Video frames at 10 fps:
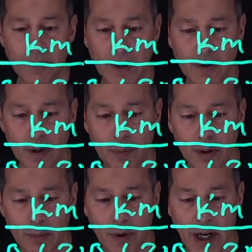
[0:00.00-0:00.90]
So I put a
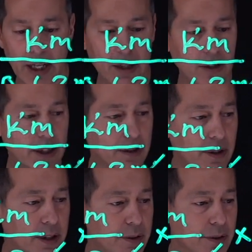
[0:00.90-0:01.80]
bracket like
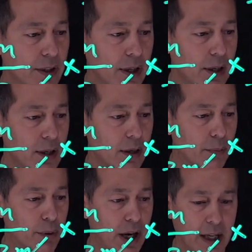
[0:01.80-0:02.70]
this, a
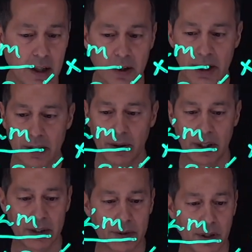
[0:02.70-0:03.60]
bracket like
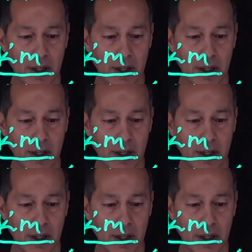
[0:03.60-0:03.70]
this,